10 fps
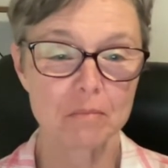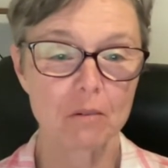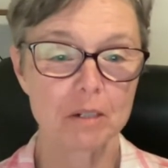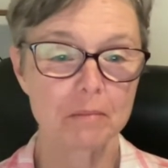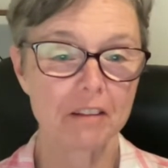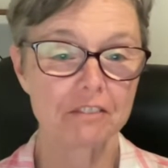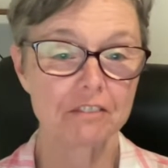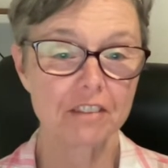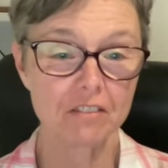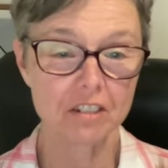about one of my
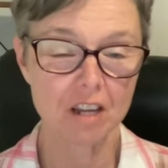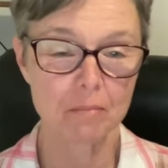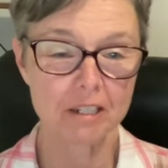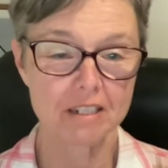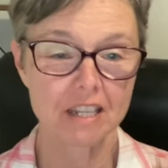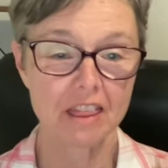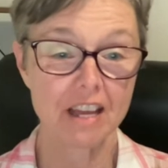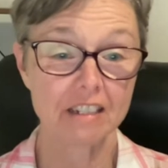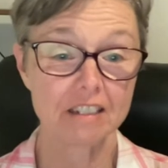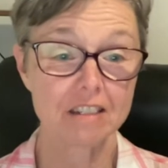favorite topics, and
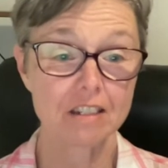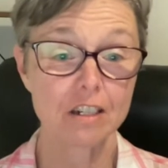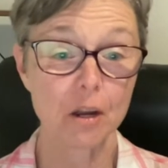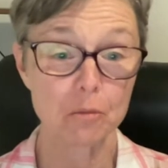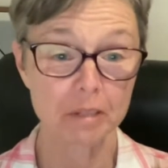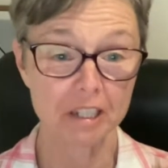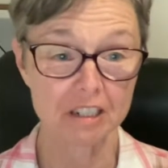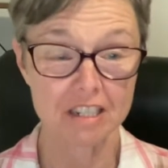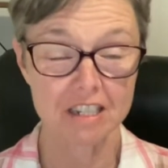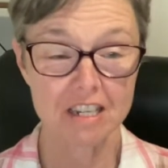that is goat
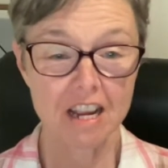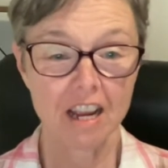meat.